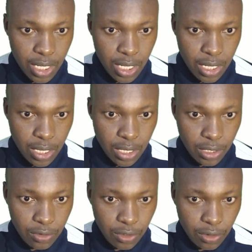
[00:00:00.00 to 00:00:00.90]
That is
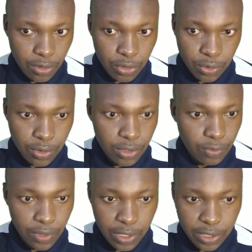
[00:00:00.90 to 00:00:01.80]
what you're going to use to
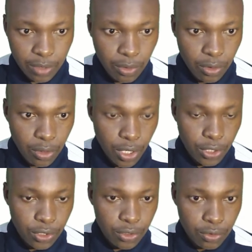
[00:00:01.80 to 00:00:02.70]
fill the table.
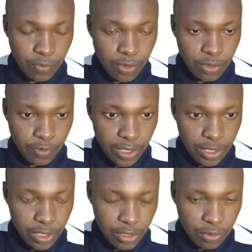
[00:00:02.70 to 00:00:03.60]
So very fast,
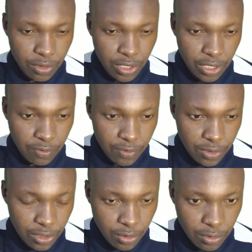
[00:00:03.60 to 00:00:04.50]
this will give
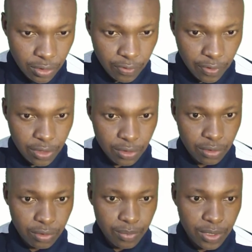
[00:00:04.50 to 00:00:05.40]
0. The first one will
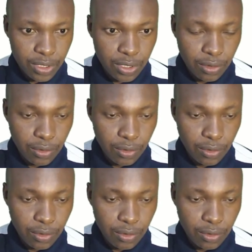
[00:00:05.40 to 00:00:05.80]
be 0.